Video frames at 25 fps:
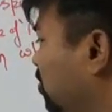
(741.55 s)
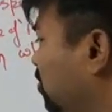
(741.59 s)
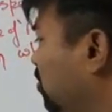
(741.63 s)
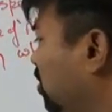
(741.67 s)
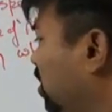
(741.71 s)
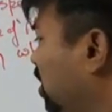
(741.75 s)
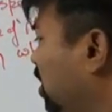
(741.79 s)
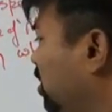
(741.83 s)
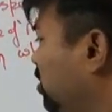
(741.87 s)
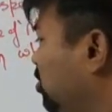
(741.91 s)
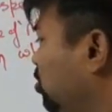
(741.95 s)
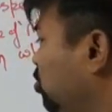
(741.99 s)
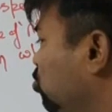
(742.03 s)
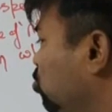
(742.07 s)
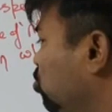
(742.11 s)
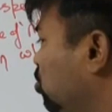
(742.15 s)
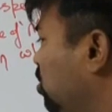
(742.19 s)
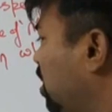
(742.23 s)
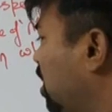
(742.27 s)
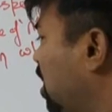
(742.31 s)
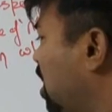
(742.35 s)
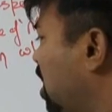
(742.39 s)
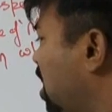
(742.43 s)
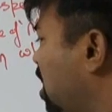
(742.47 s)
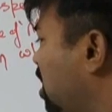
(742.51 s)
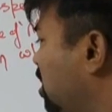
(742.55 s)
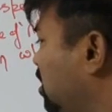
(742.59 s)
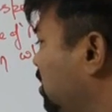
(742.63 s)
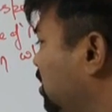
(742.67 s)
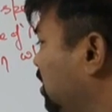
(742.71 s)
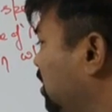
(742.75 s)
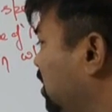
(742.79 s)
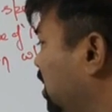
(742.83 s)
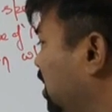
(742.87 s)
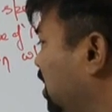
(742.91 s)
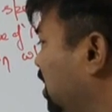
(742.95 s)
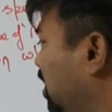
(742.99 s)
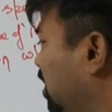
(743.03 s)
Right? You
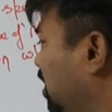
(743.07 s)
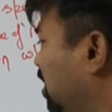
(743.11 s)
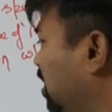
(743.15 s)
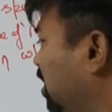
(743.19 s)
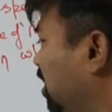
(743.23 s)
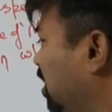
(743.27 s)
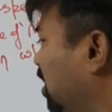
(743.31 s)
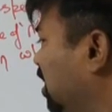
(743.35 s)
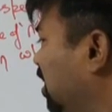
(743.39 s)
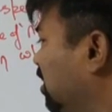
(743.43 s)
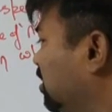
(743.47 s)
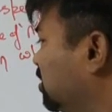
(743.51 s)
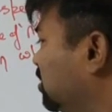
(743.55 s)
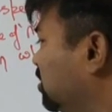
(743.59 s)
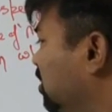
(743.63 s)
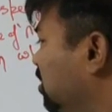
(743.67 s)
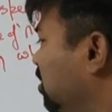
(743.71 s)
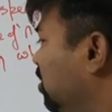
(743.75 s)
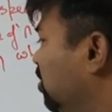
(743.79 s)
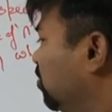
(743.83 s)
can't get it.